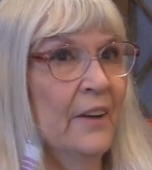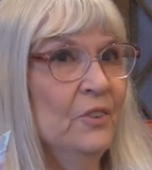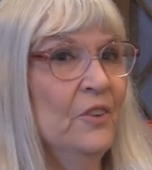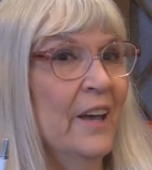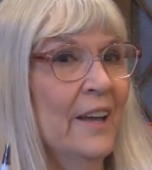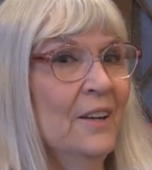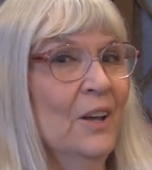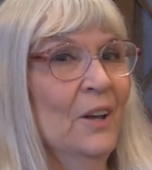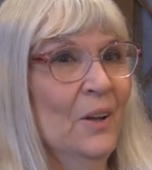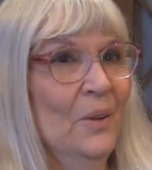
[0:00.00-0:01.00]
after that
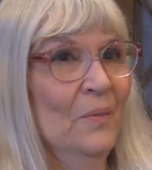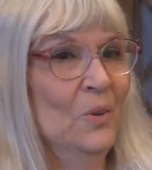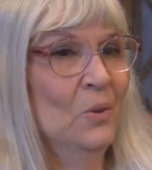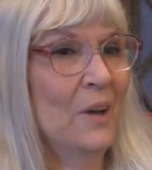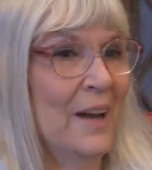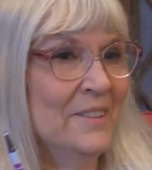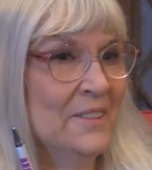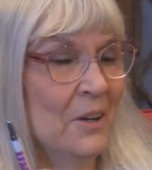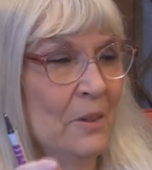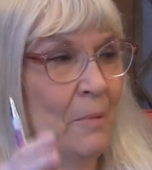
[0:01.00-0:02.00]
you guys
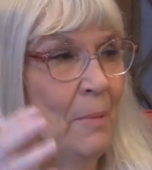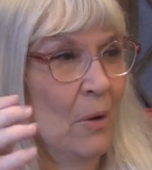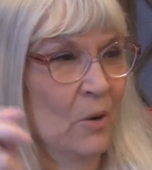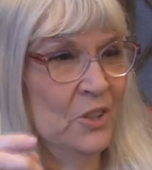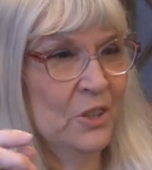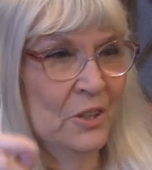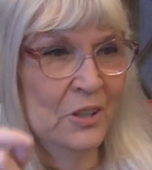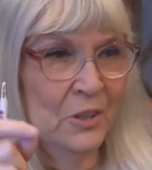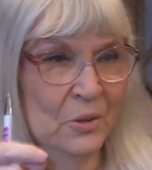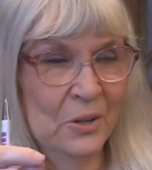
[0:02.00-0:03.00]
tell them about what you're going
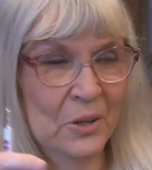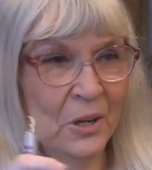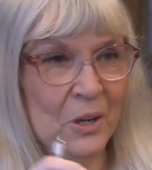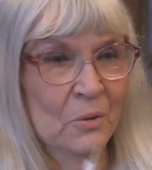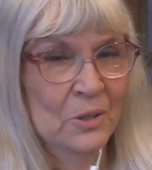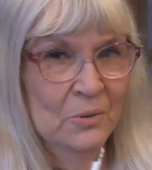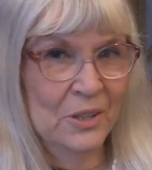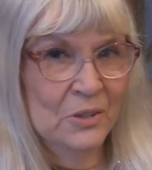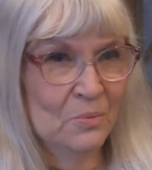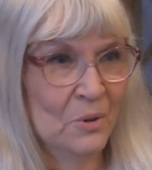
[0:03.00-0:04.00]
to do. You're going to go into
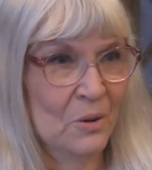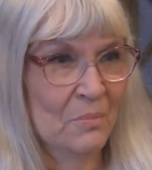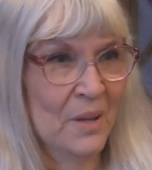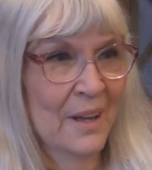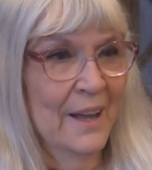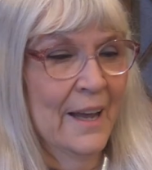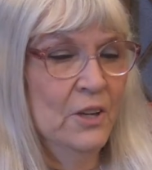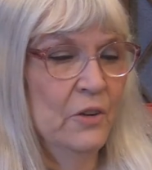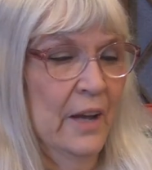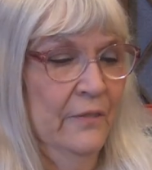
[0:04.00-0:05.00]
each room.
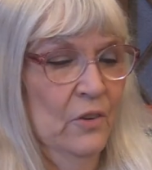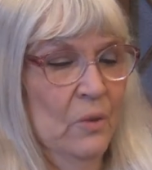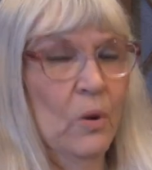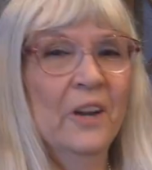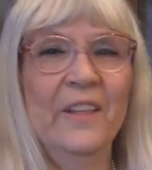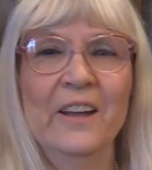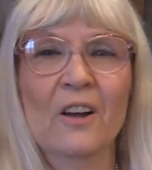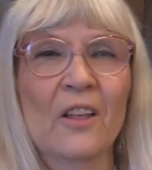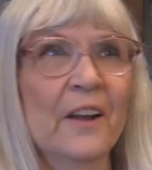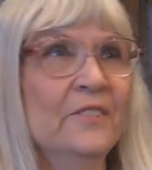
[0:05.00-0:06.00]
Right. You, have you, what do they
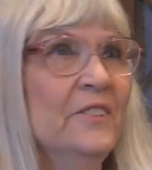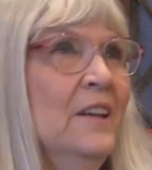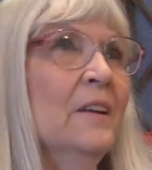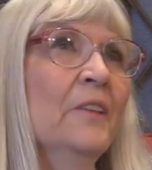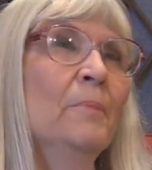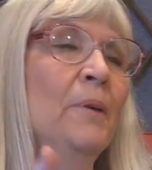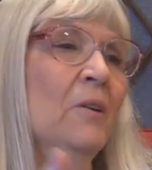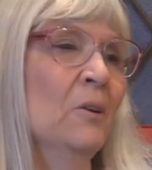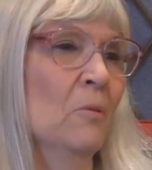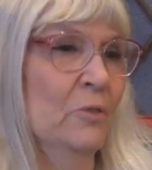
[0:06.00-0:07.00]
call that? I've seen it on the
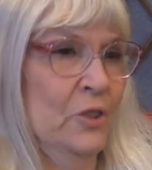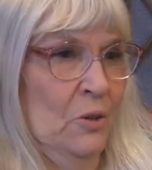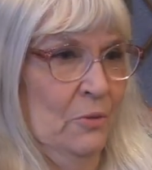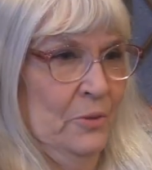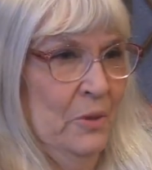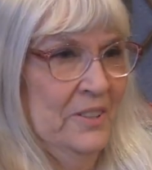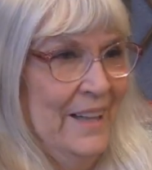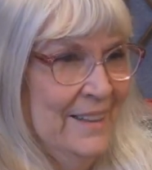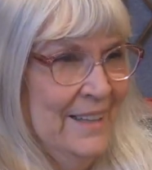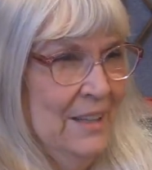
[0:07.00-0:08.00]
paranormal shows. What's
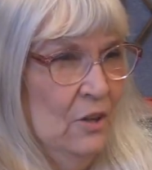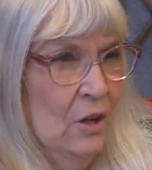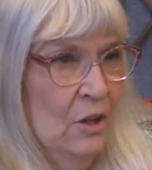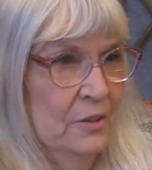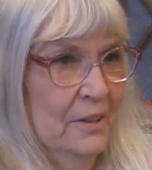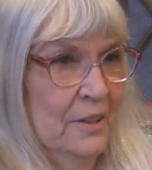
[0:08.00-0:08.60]
that thing called?